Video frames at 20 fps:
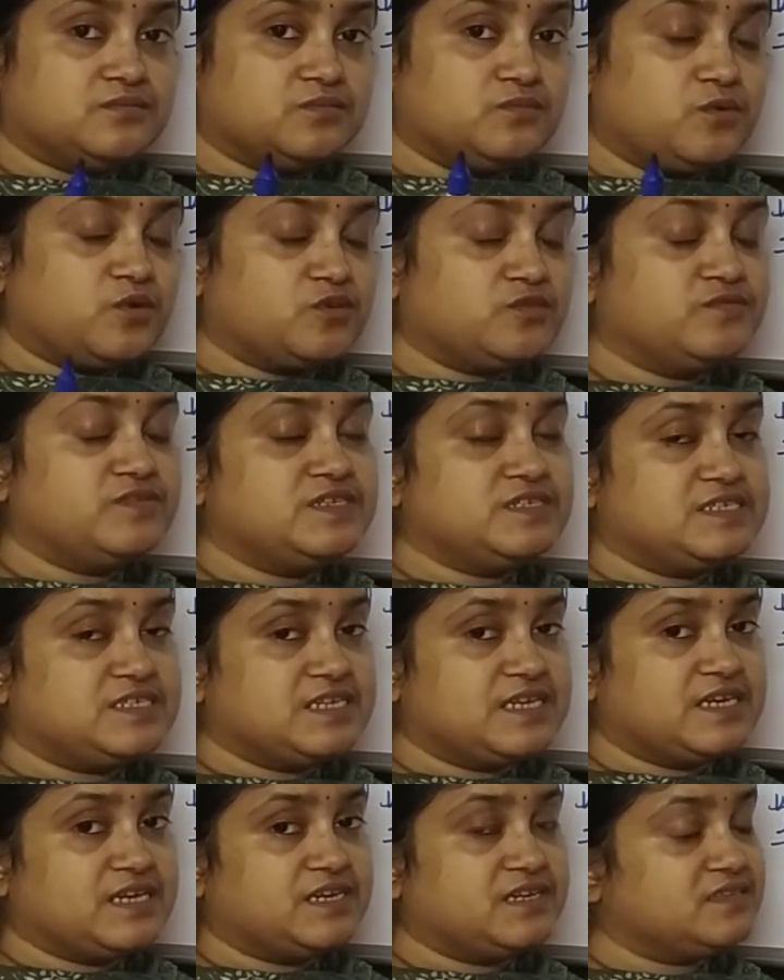what we
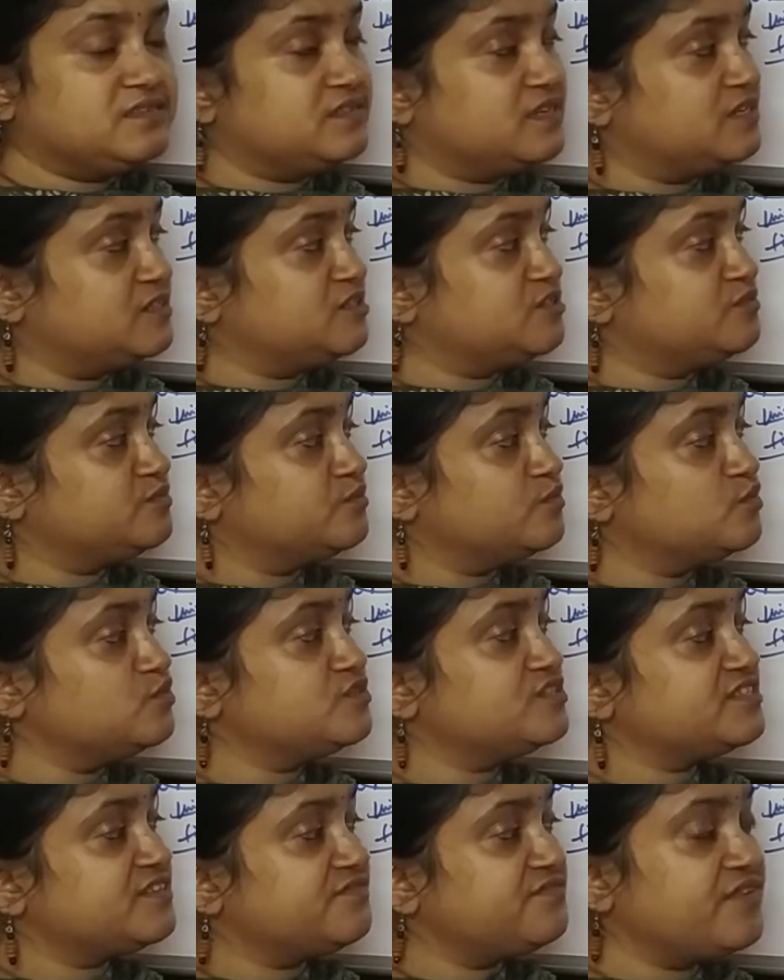say that
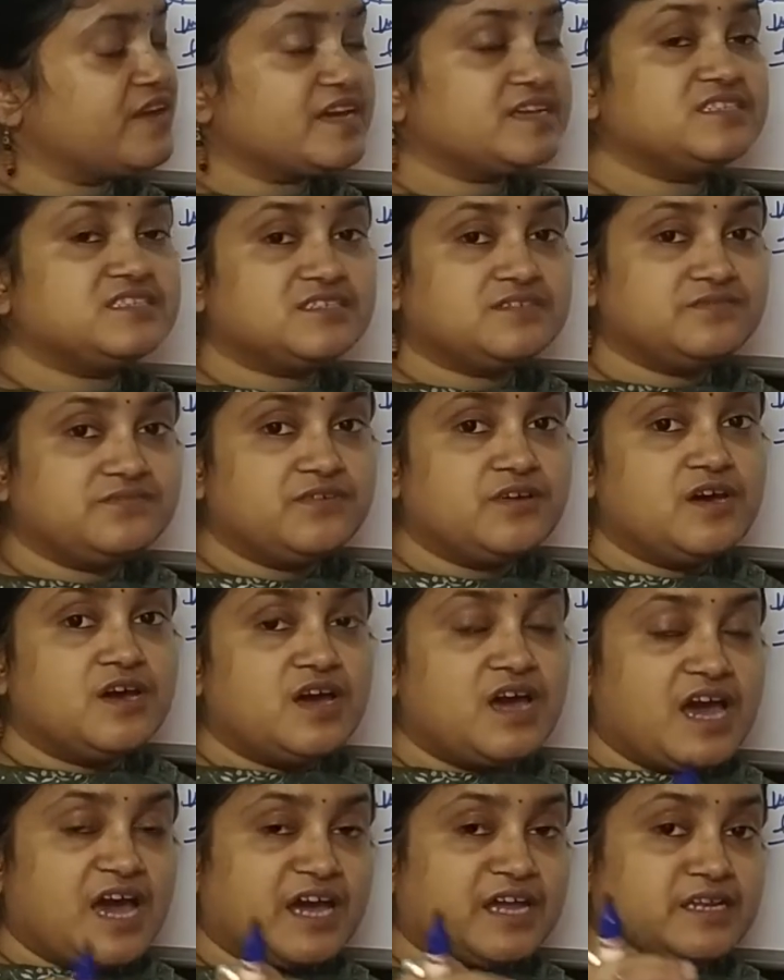most effective
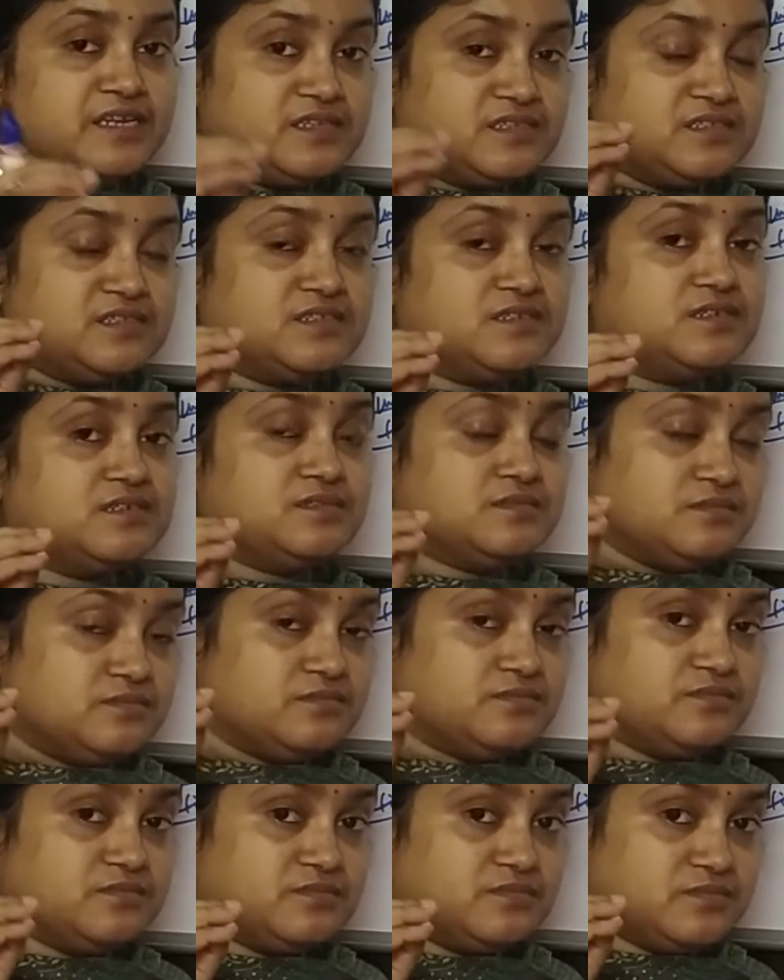and the
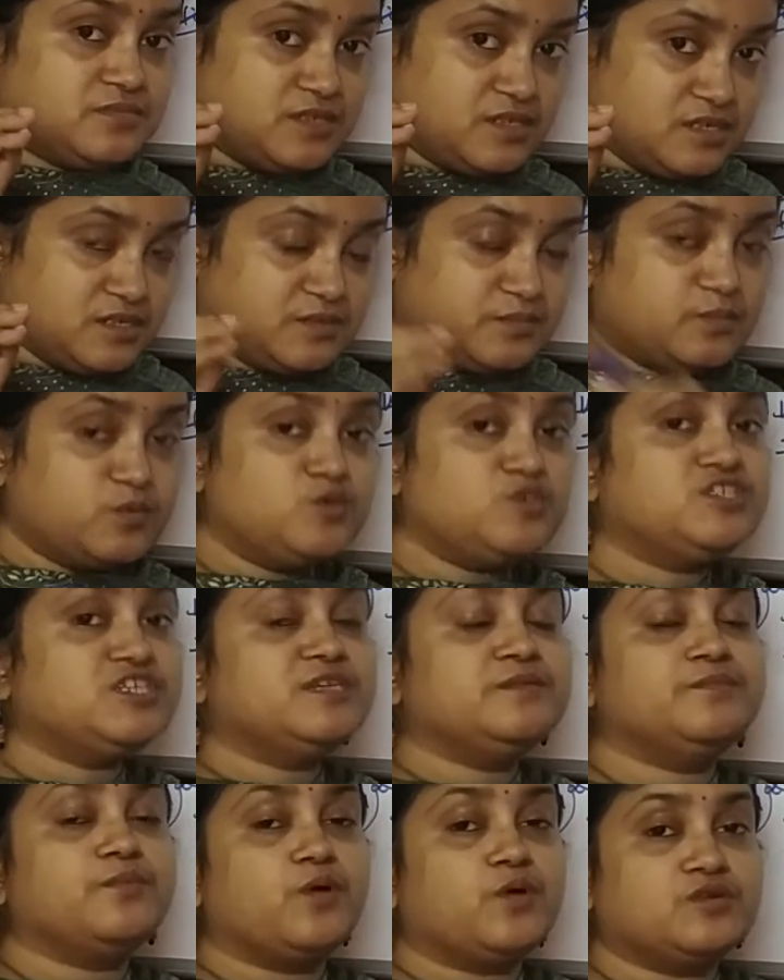most
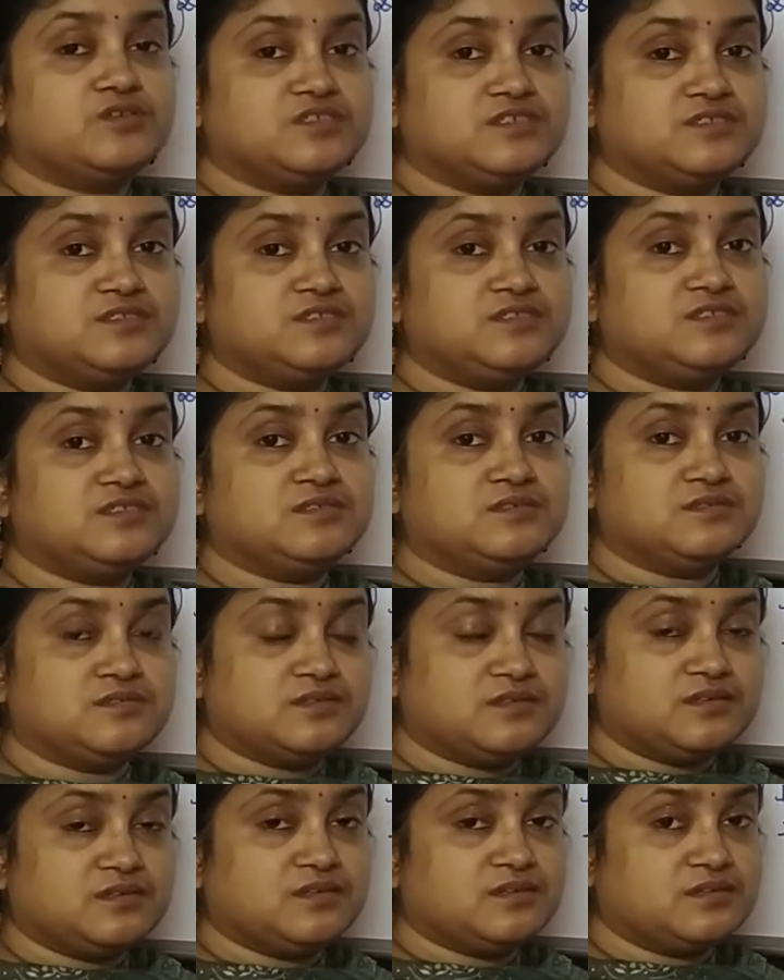important
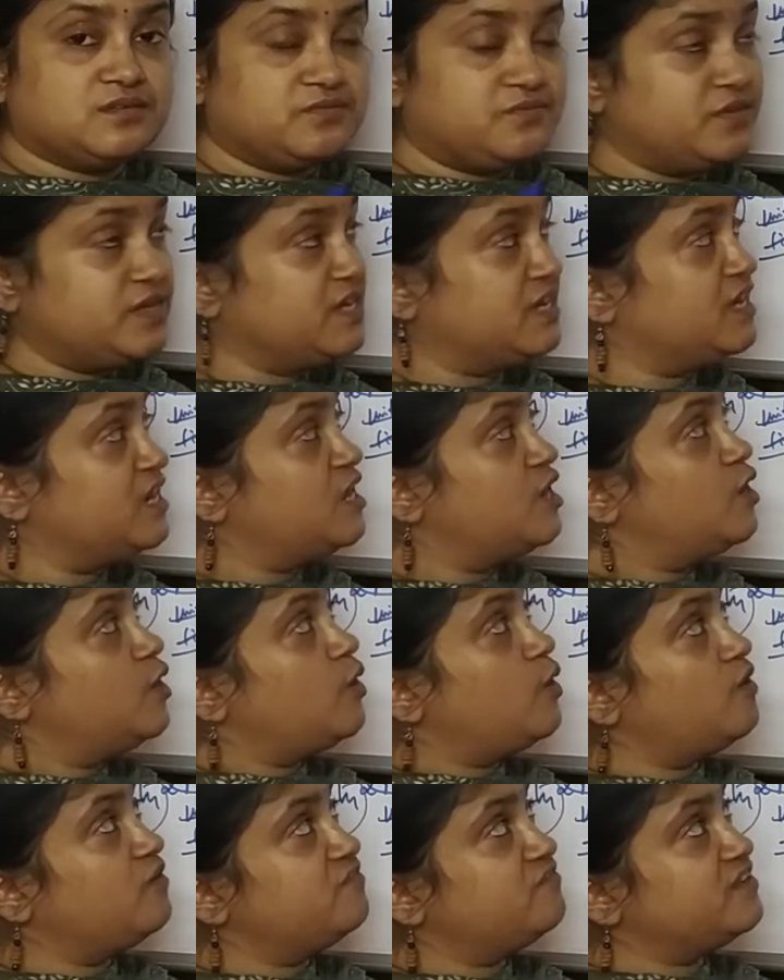way
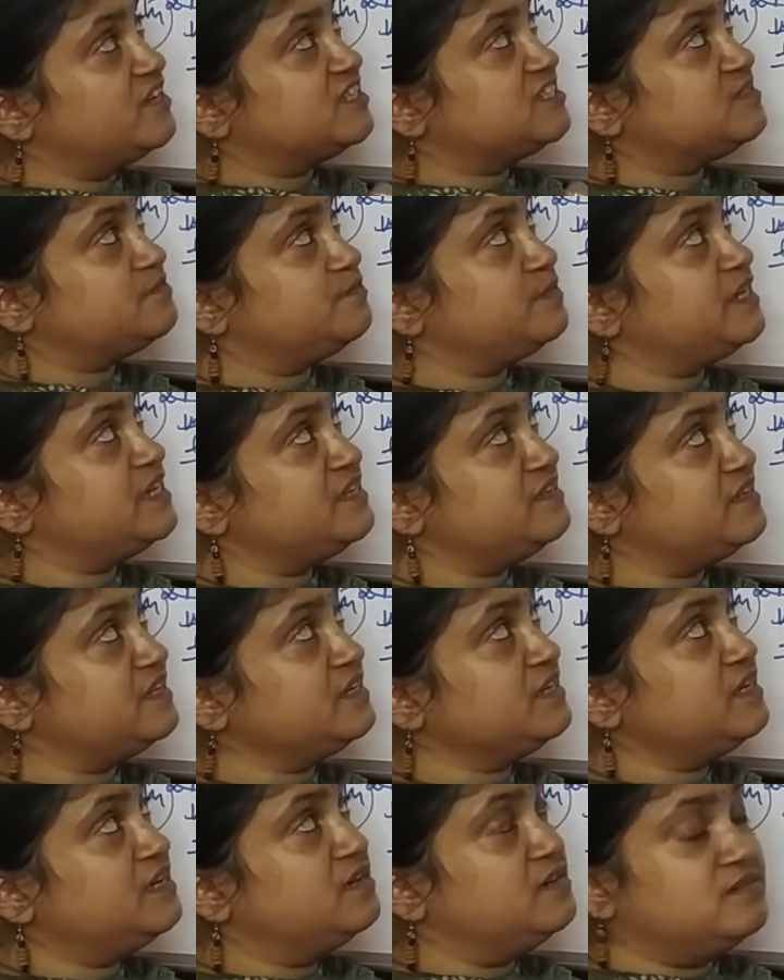of explaining
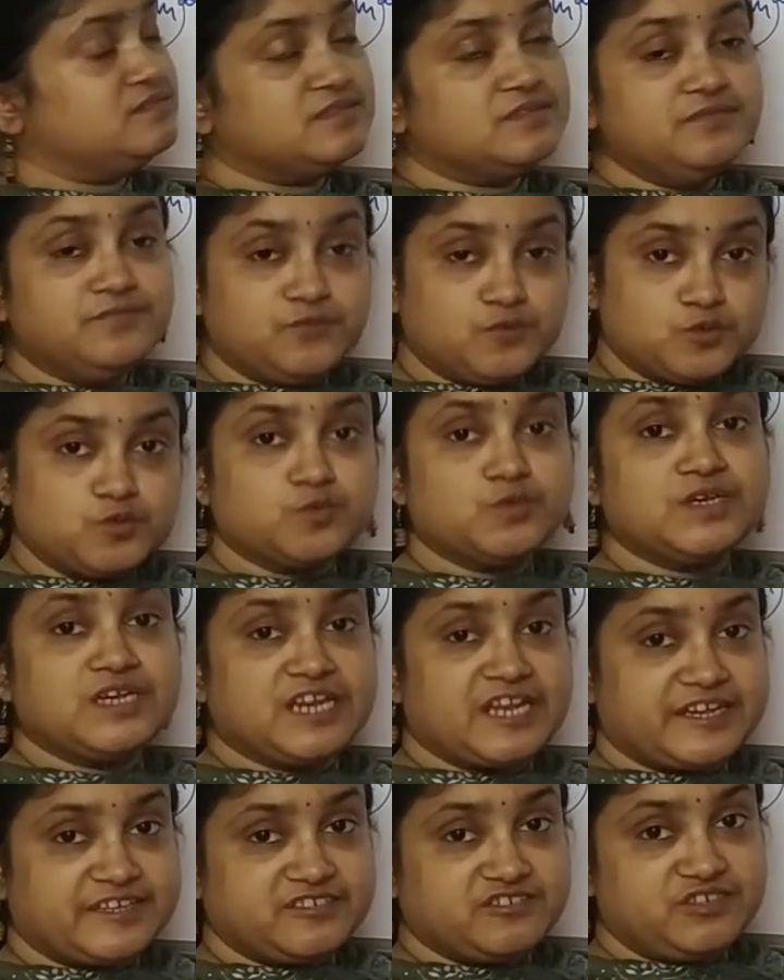the
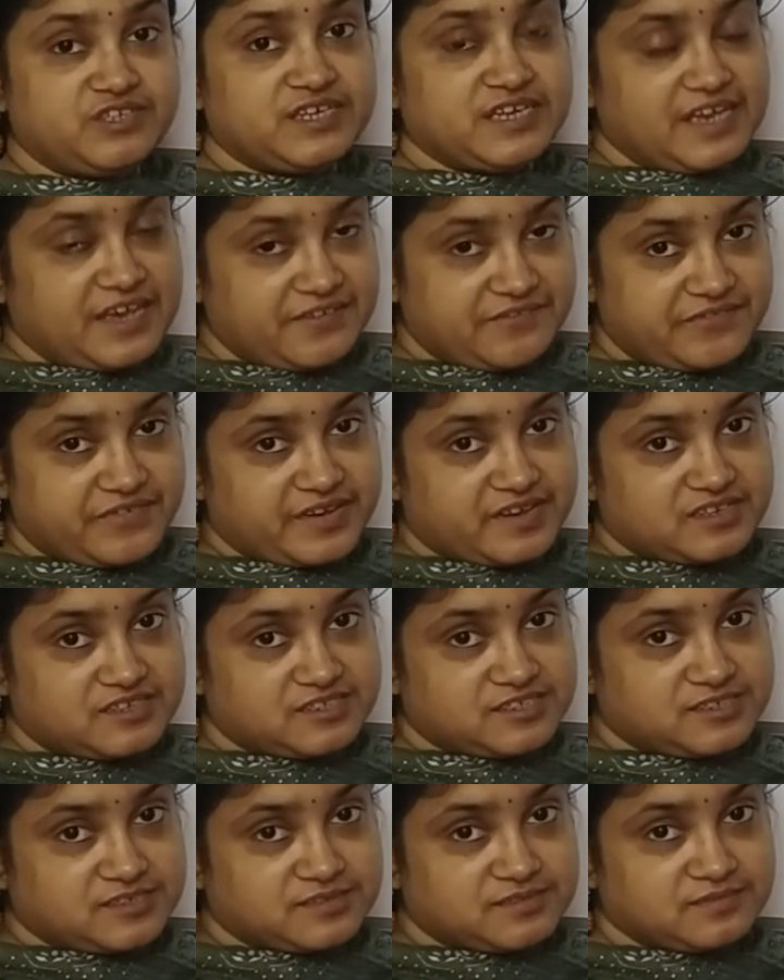photoelectric
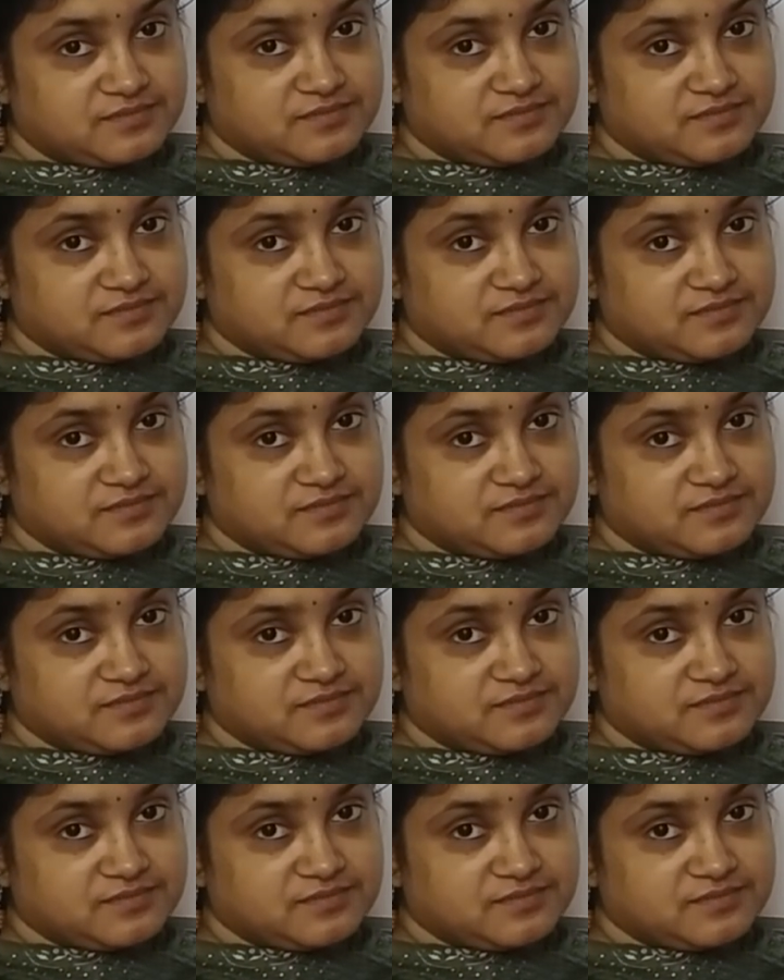effect.